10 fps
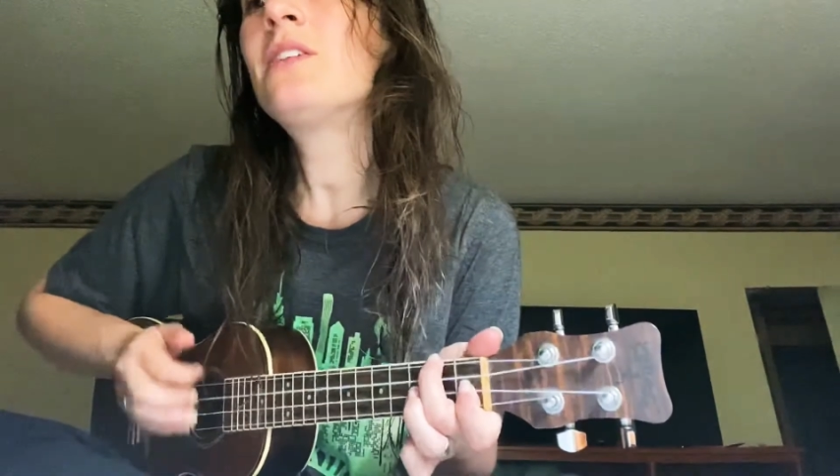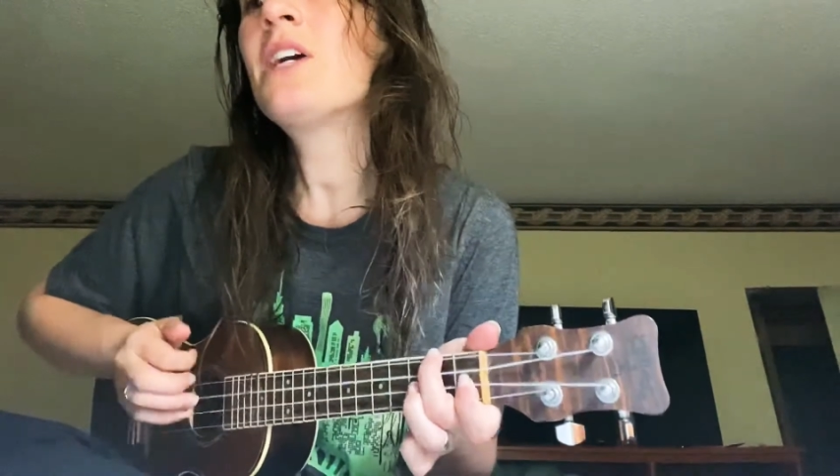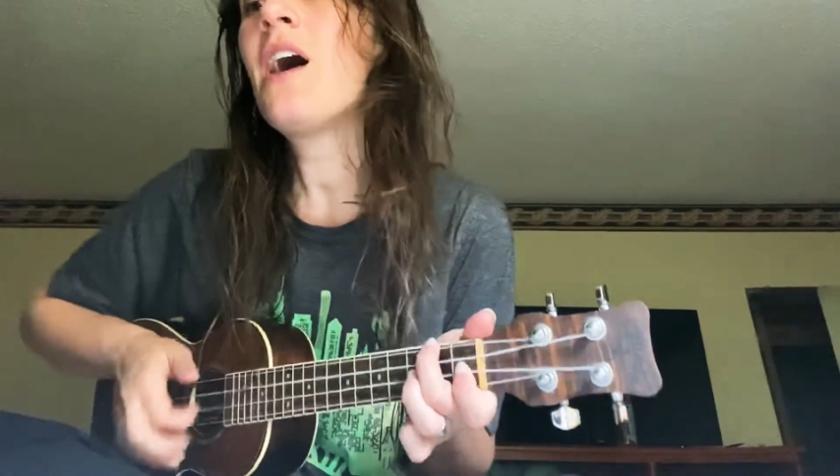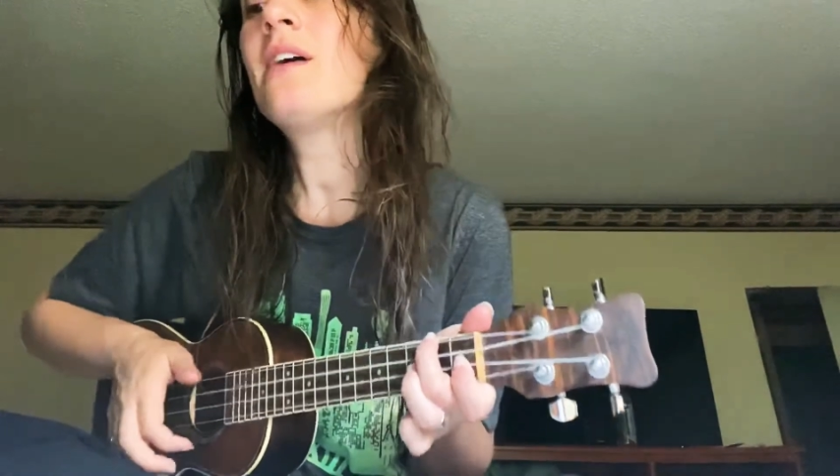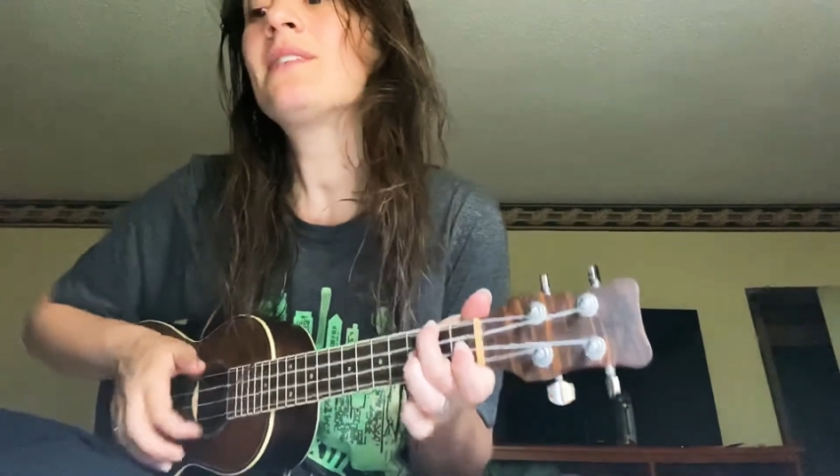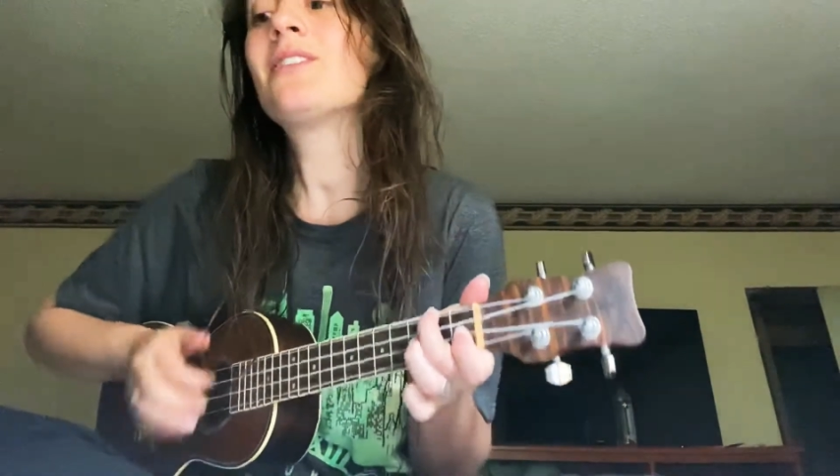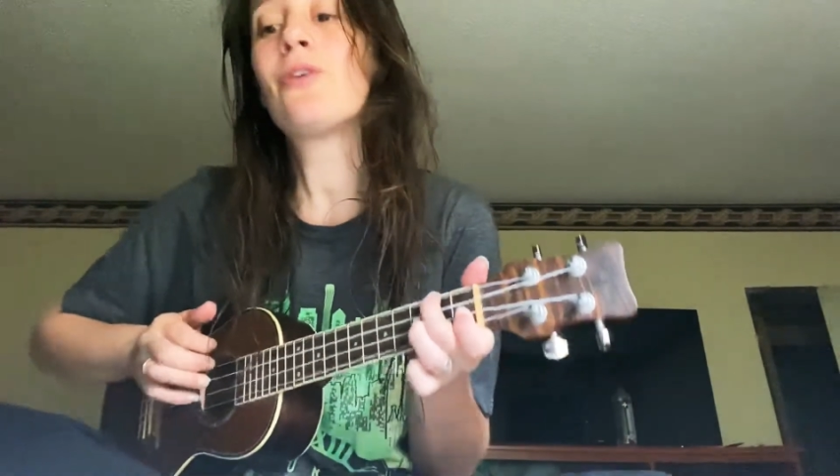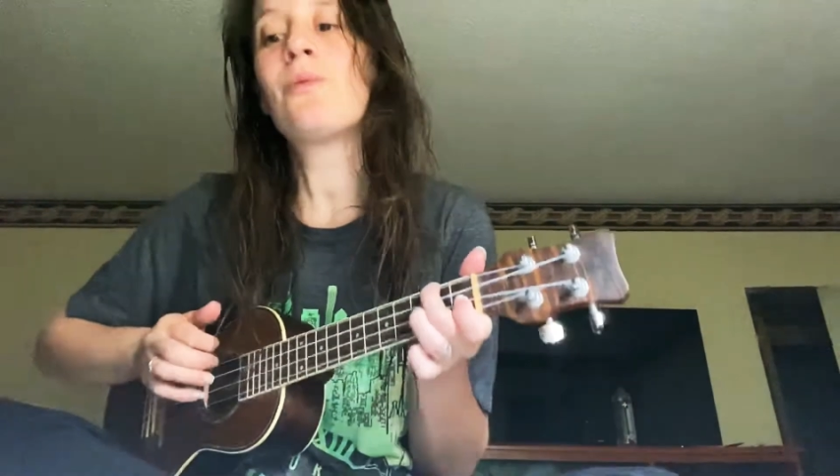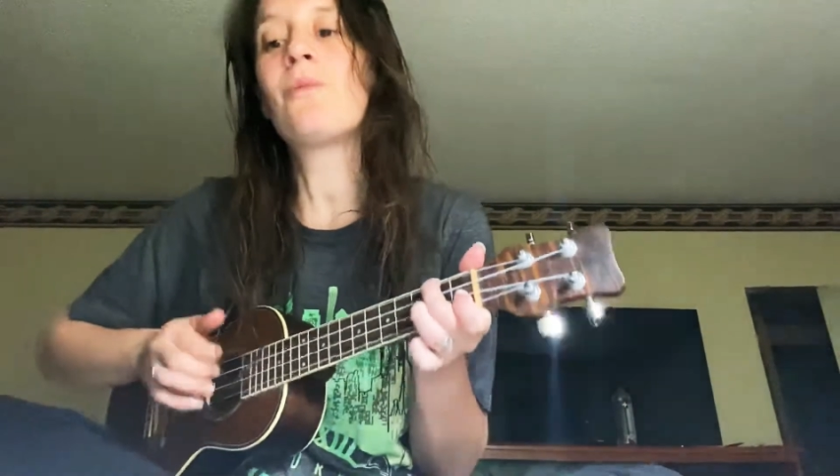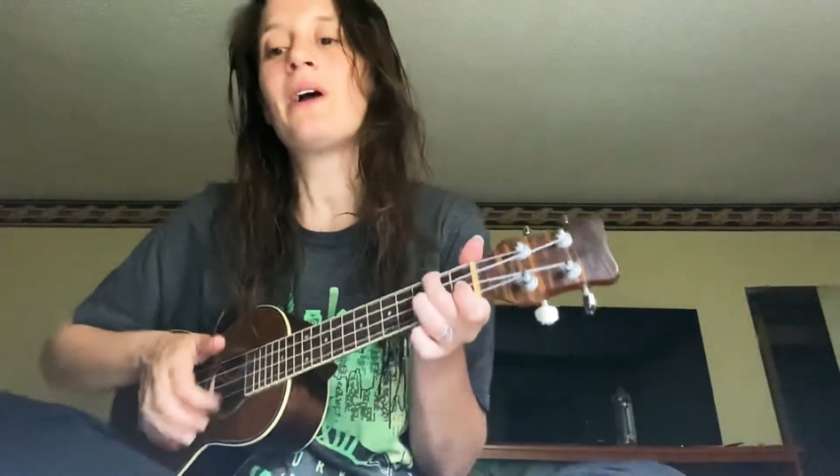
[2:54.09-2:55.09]
toss
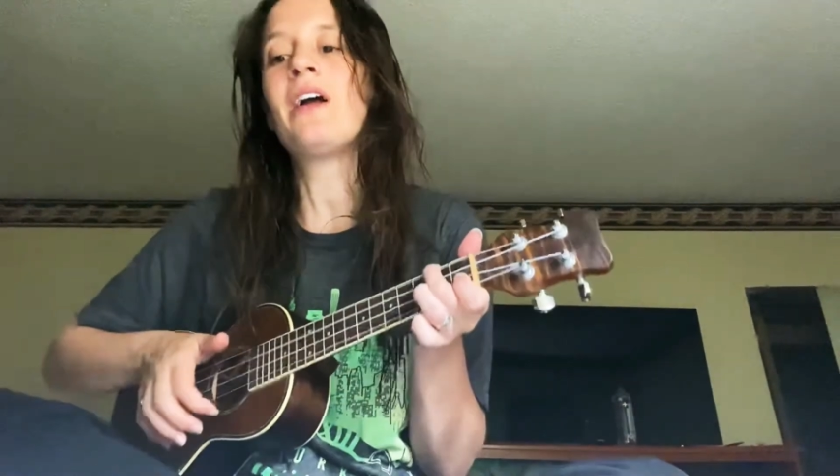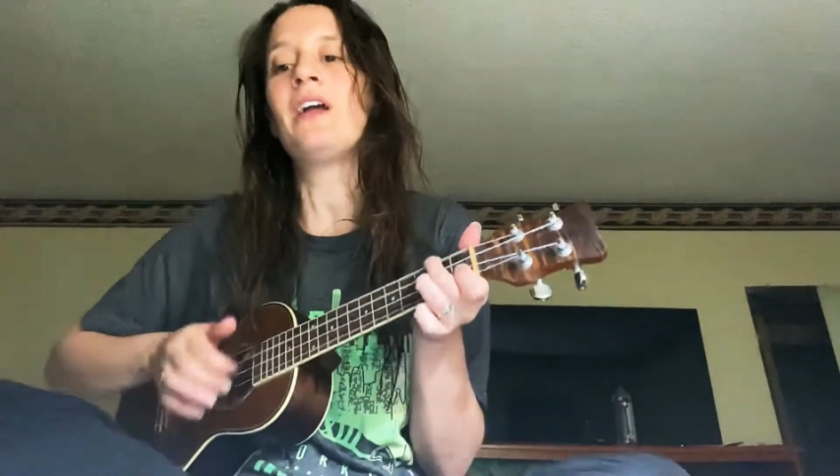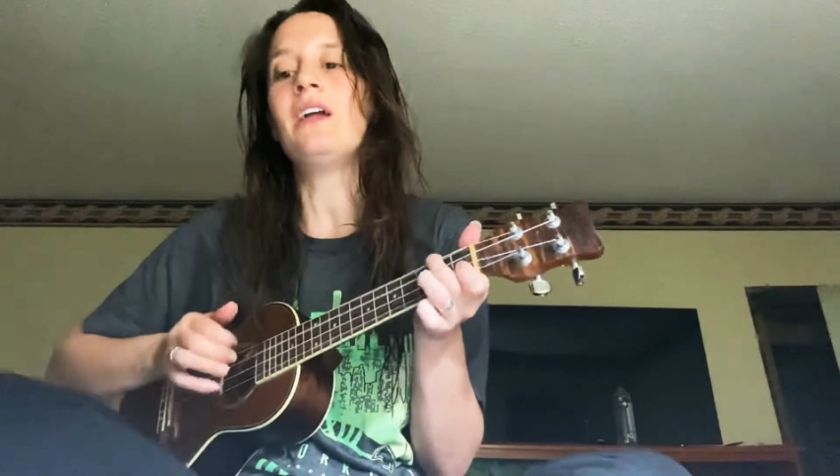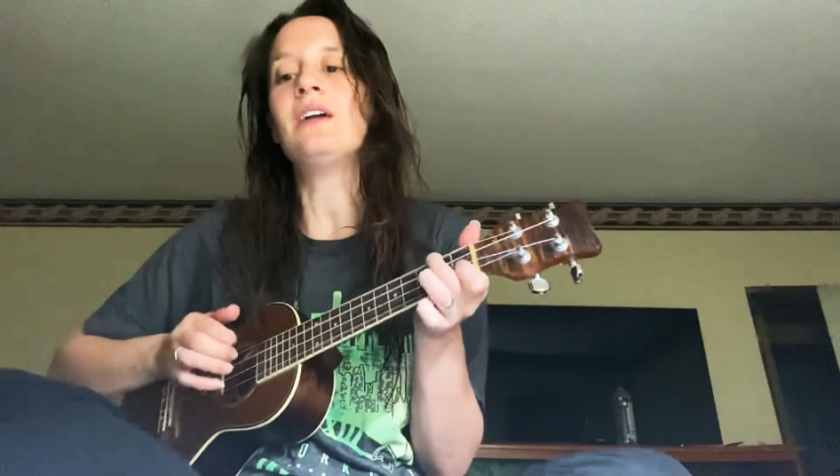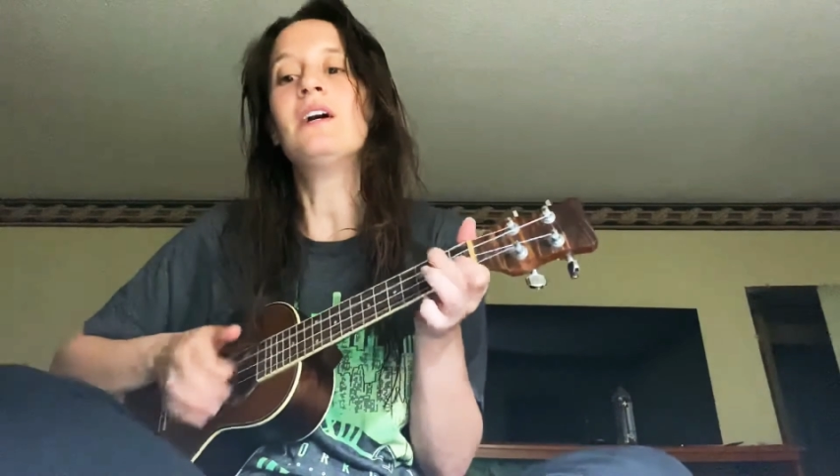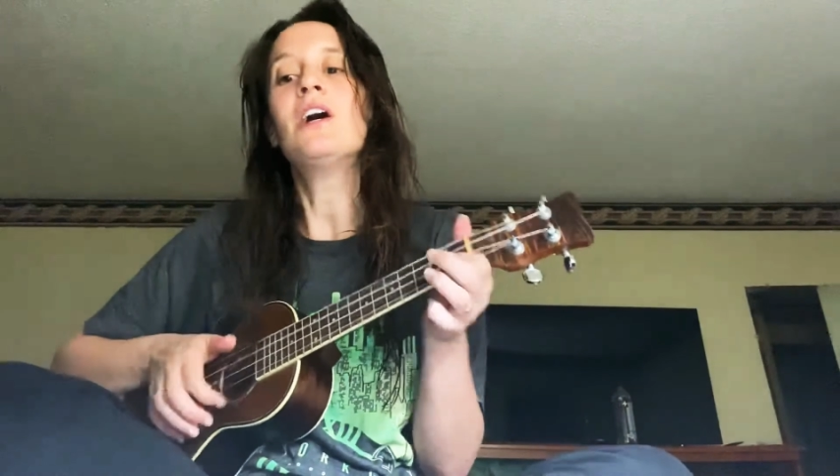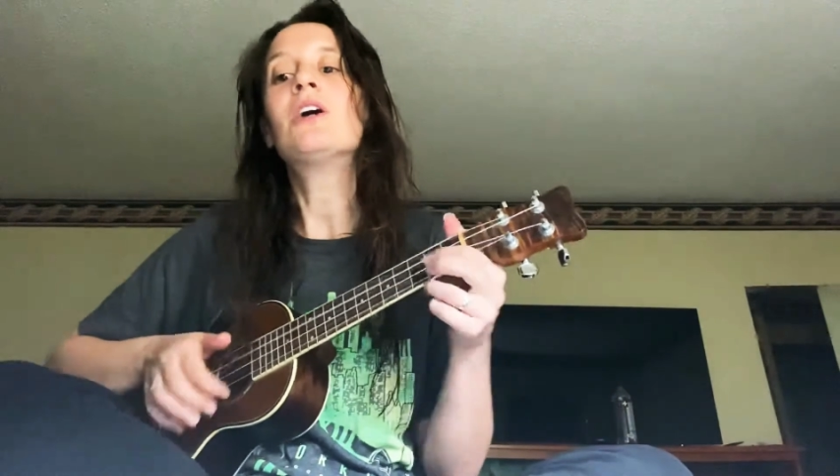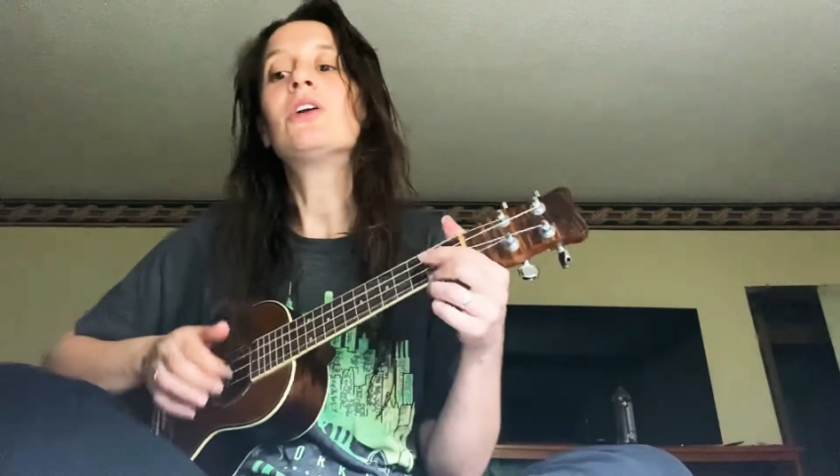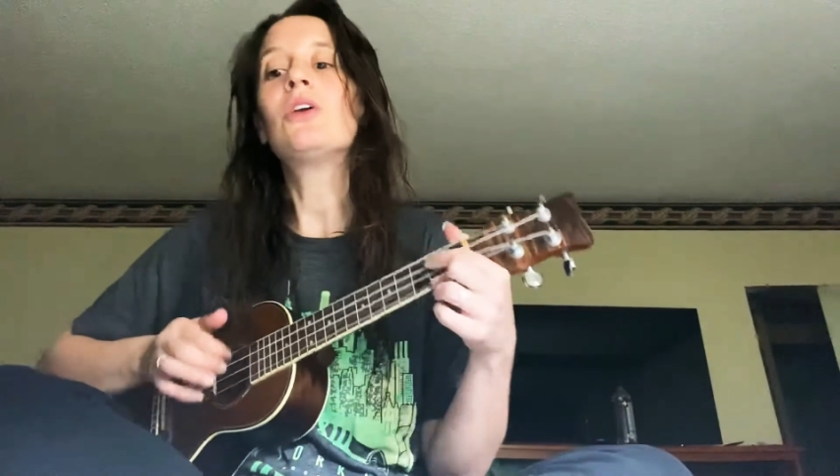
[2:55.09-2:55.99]
your way.